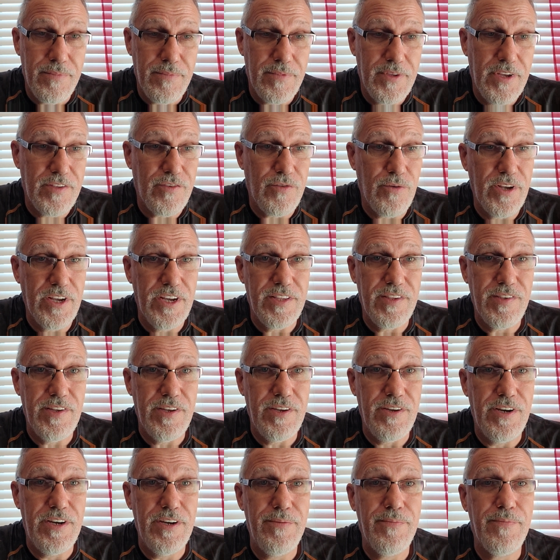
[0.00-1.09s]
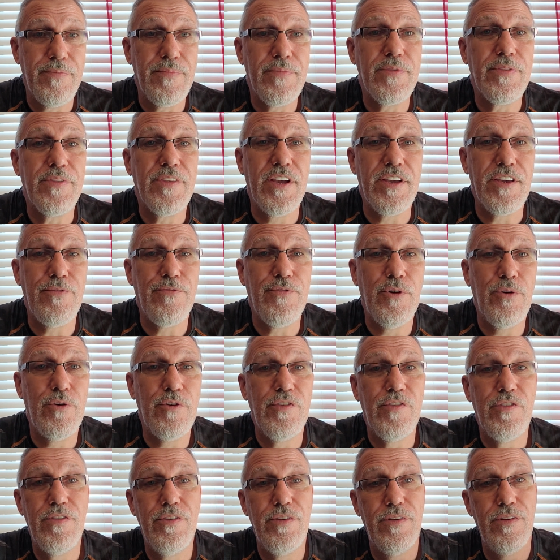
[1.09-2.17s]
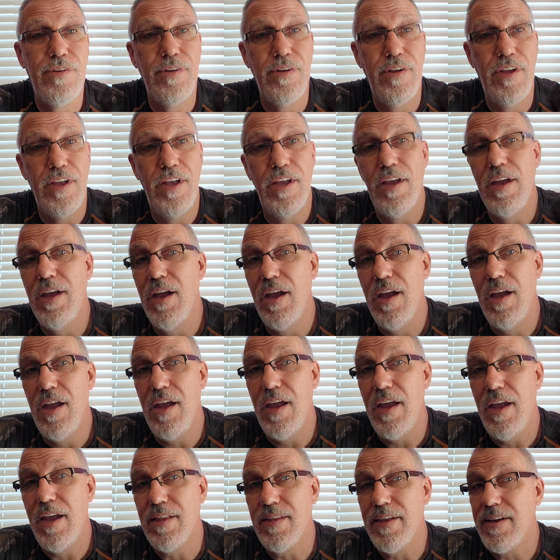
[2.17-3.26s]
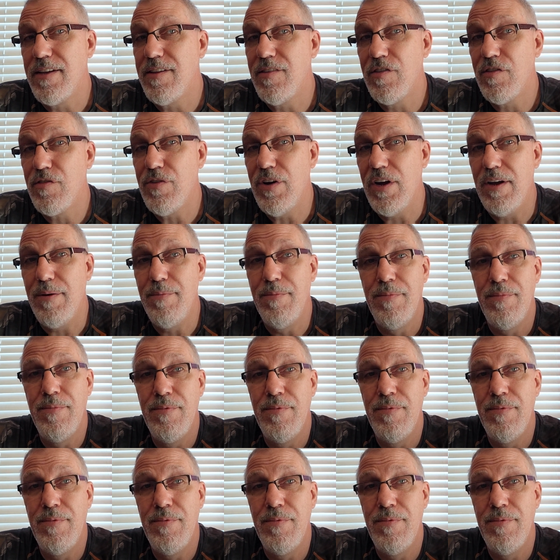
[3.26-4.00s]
That's all I got to say. All right. Thank you, folks. And like and subscribe.